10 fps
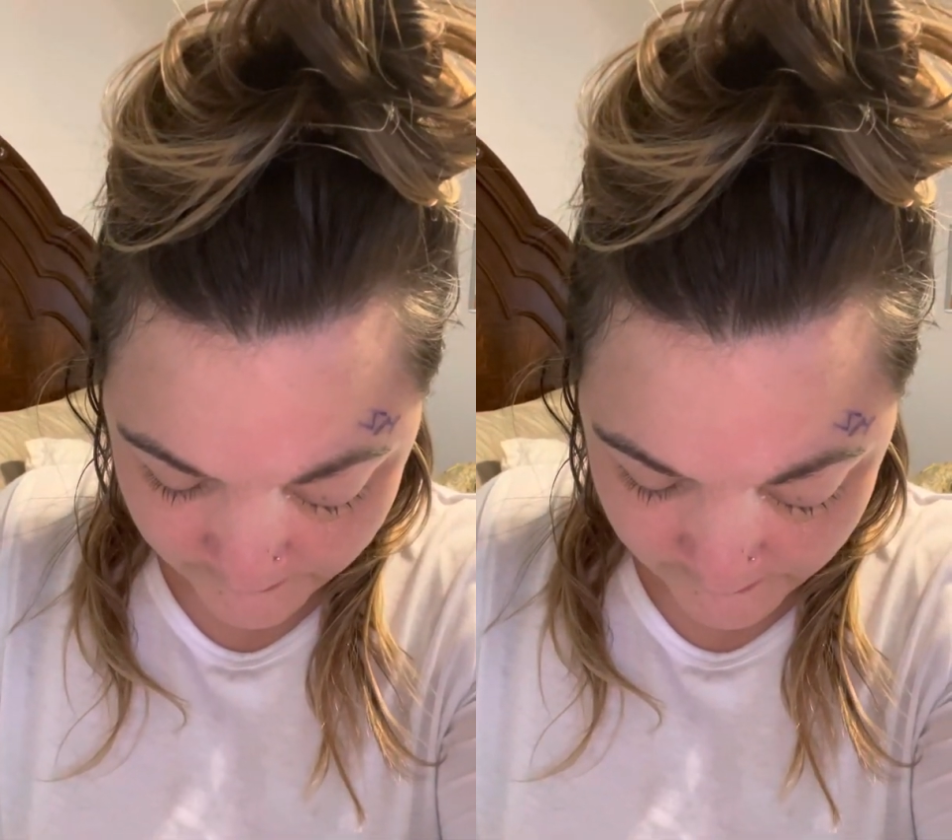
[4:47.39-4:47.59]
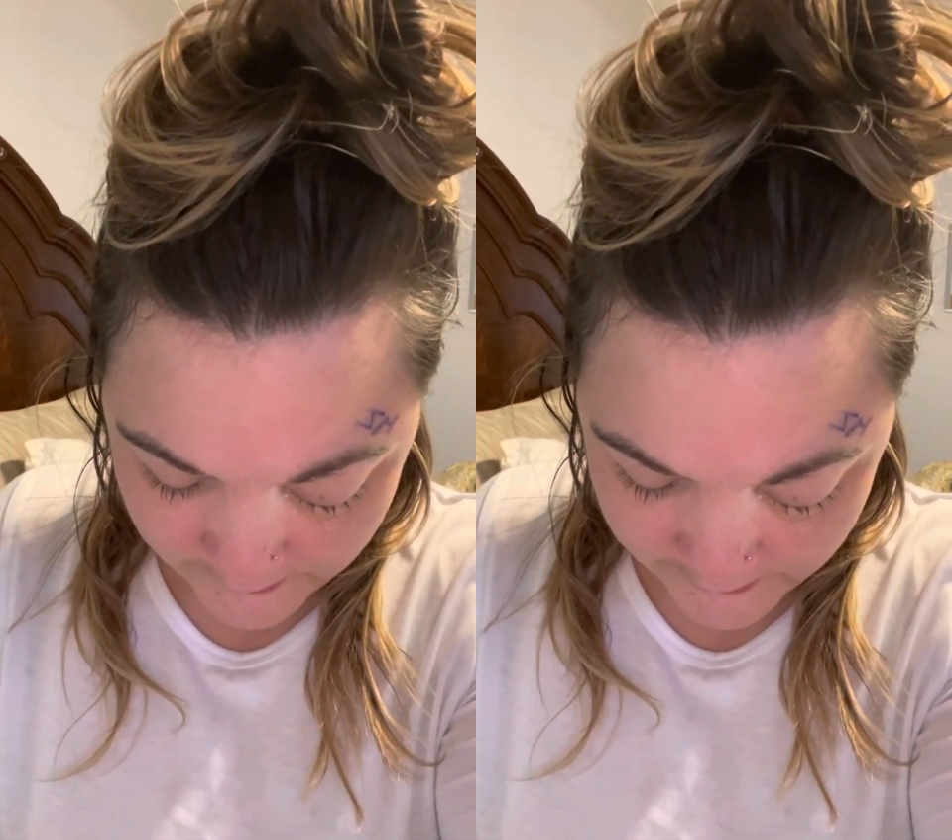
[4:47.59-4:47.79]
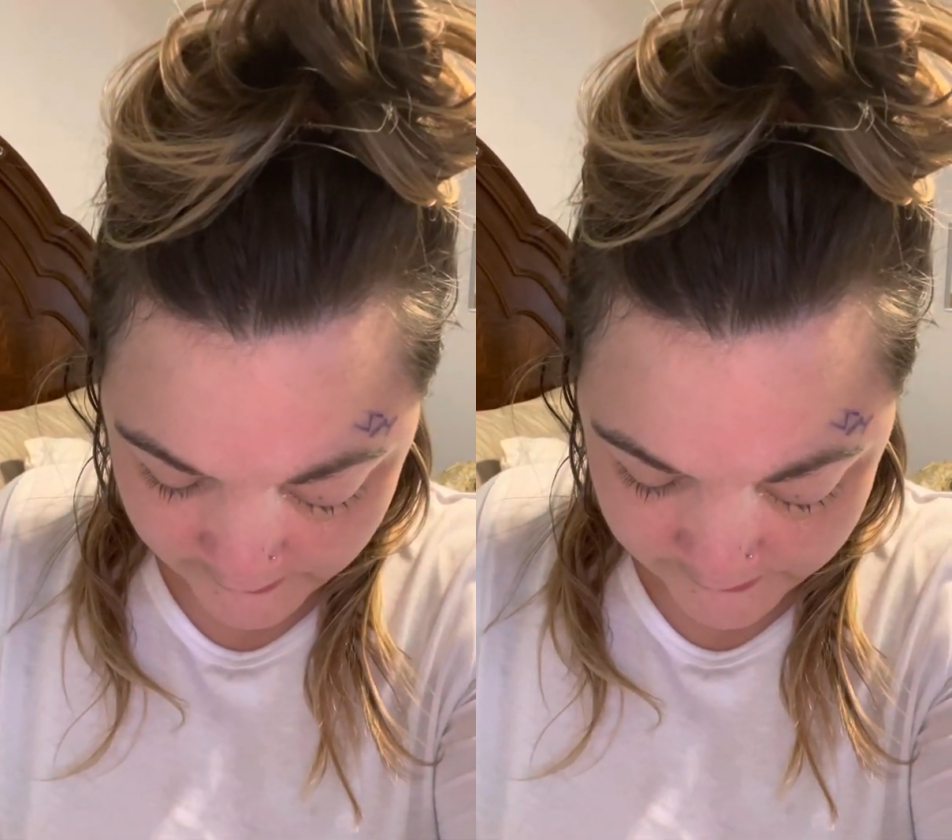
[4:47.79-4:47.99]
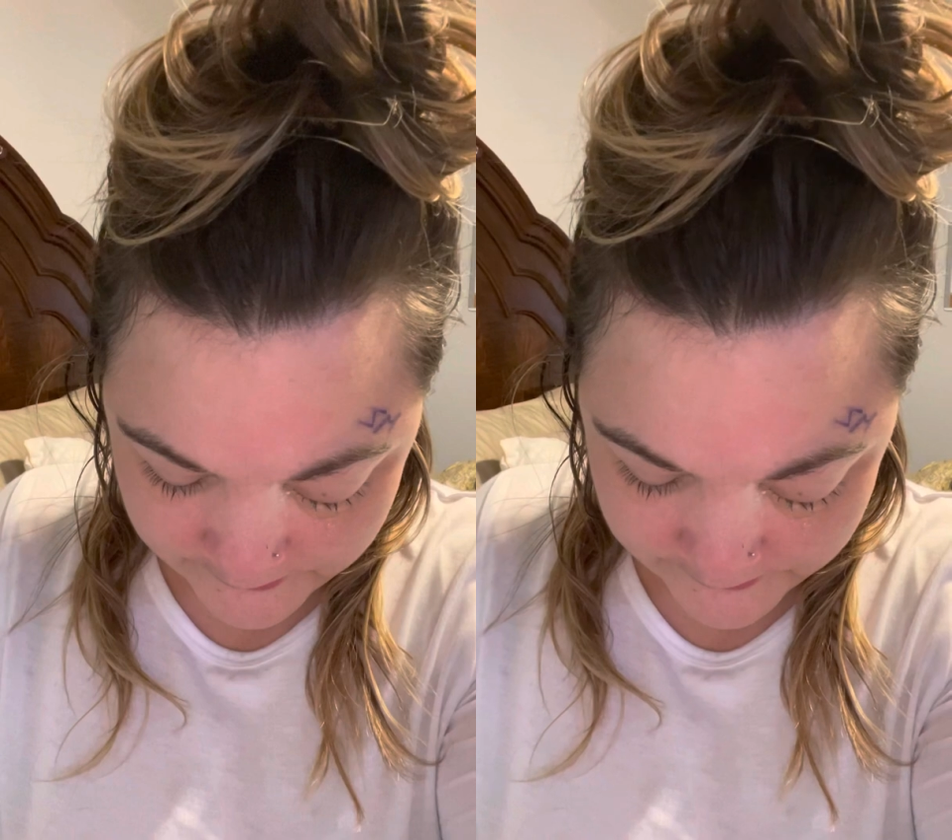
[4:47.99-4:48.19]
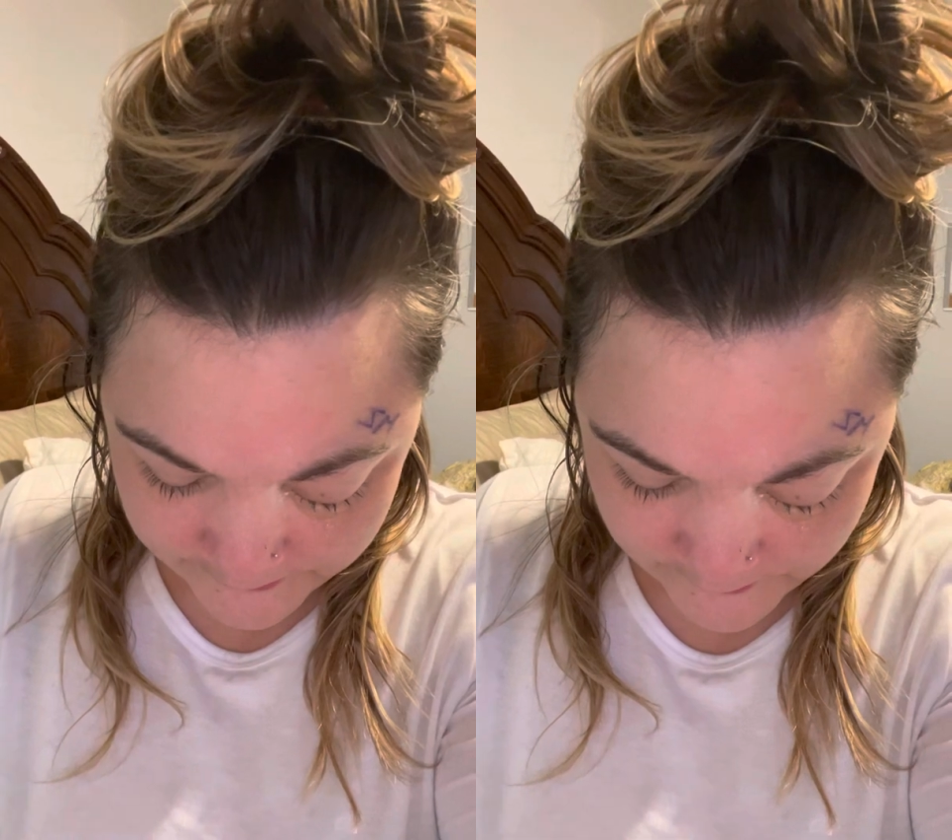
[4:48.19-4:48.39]

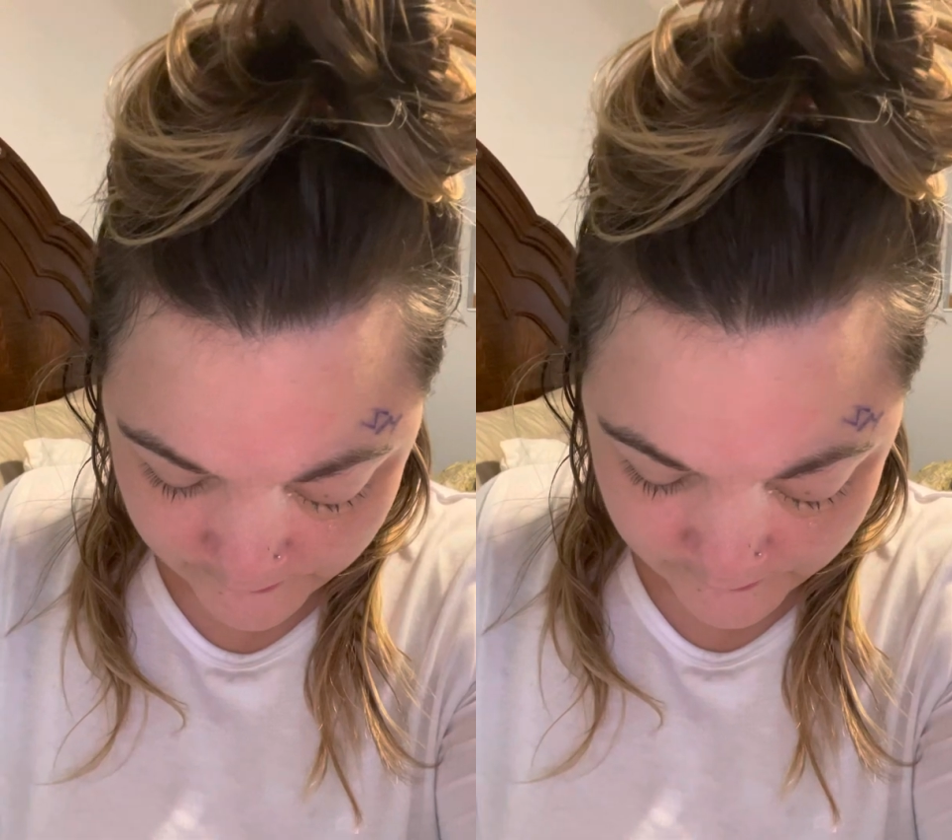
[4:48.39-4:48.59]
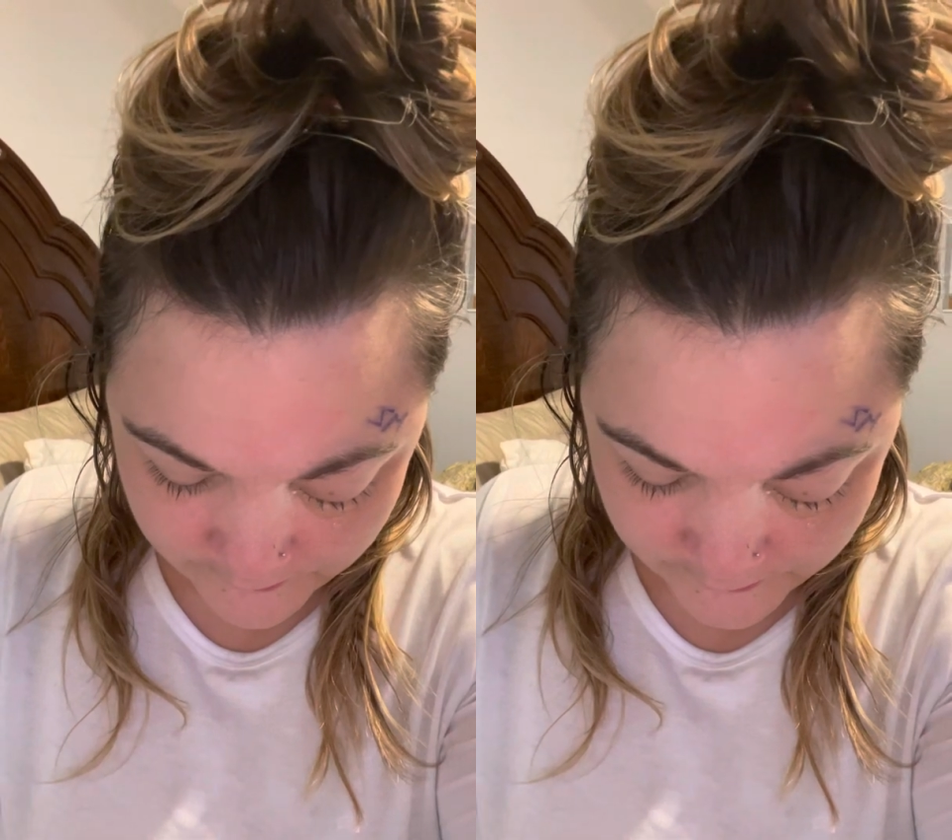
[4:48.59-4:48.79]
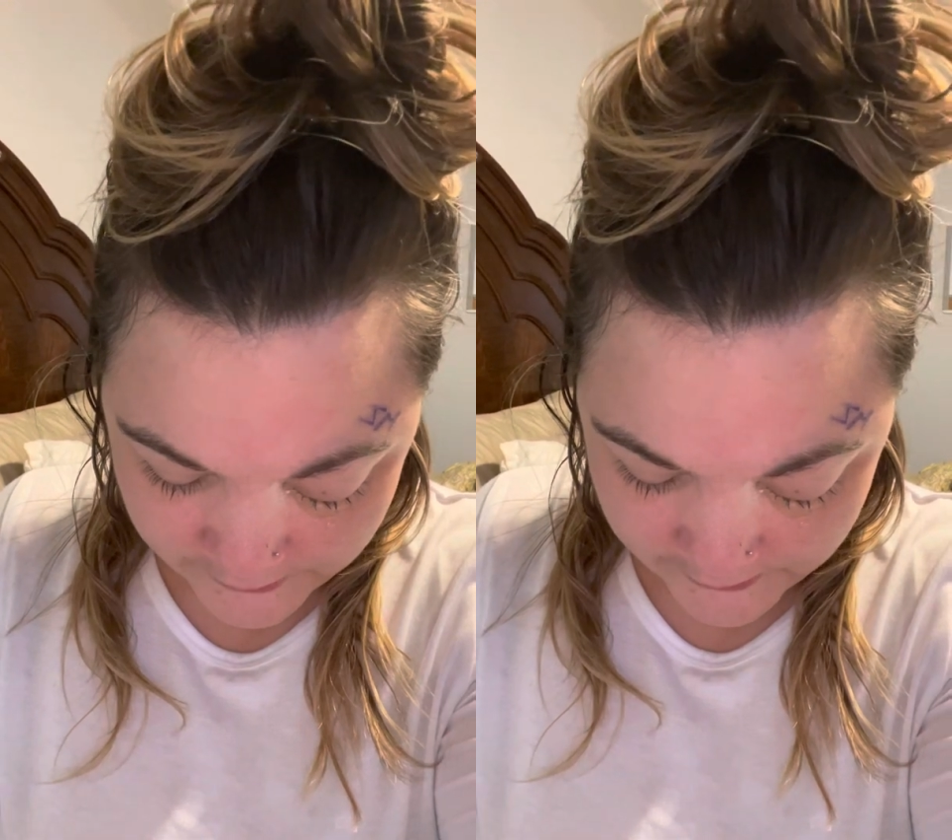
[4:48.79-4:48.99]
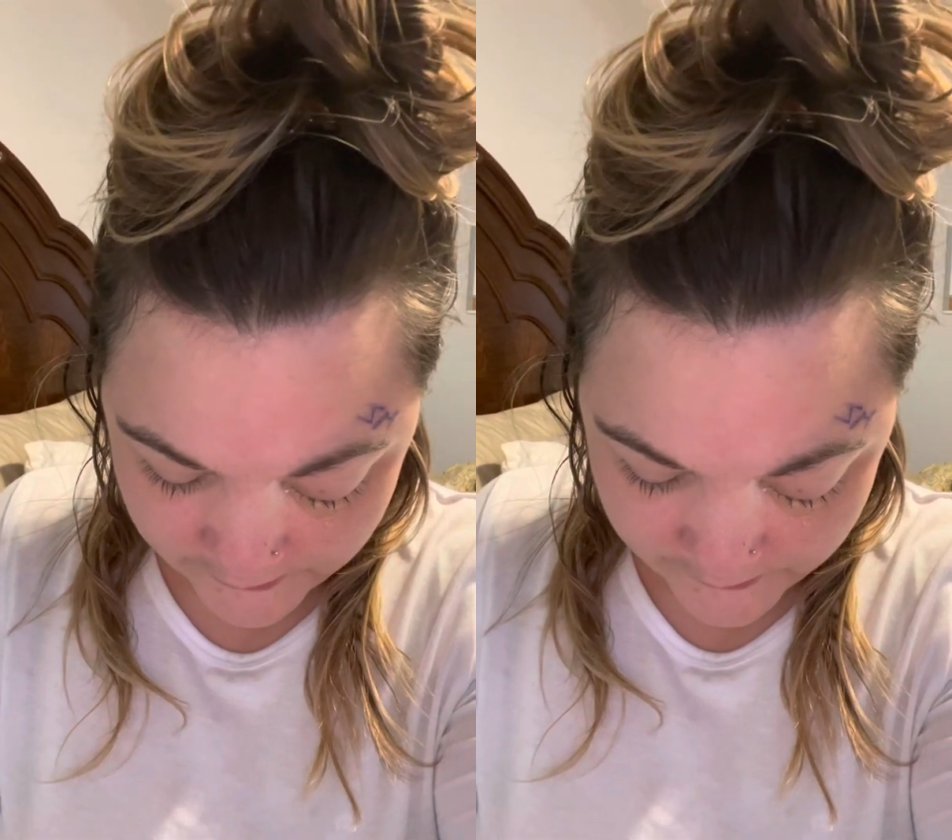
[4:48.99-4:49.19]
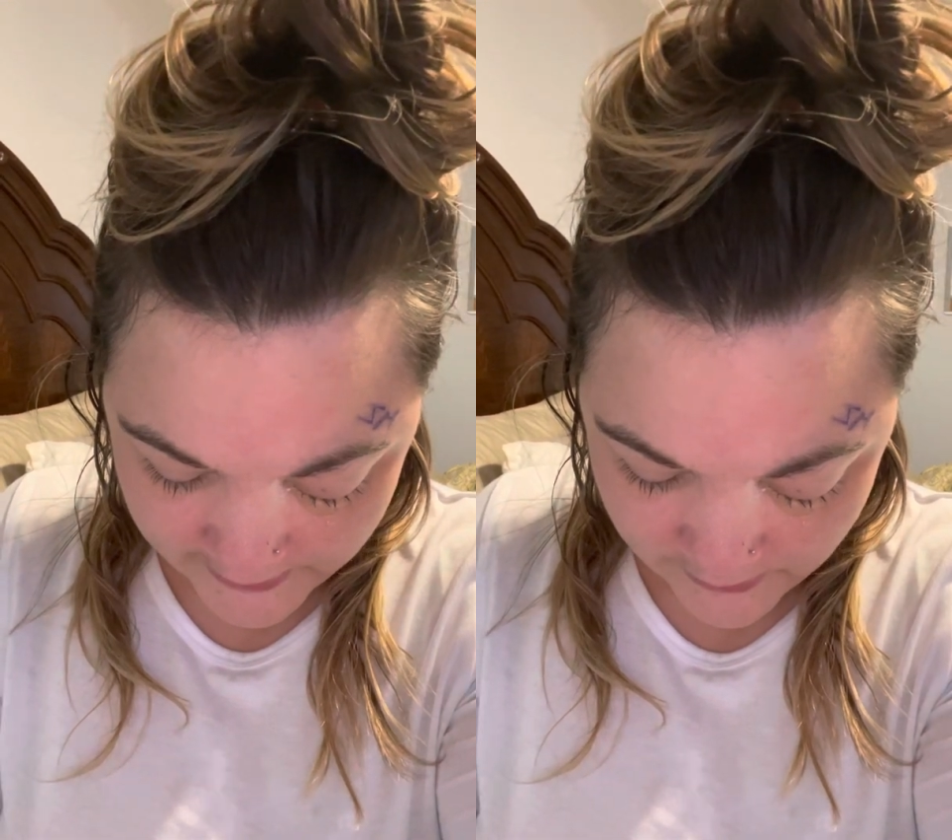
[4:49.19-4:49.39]

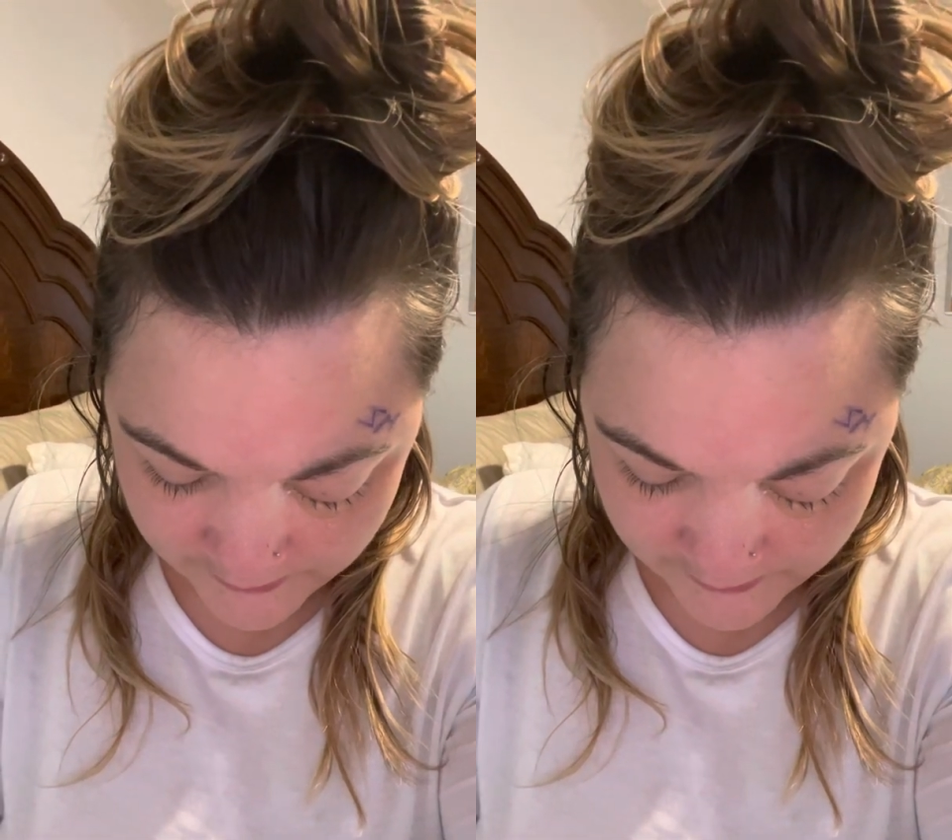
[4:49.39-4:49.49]
how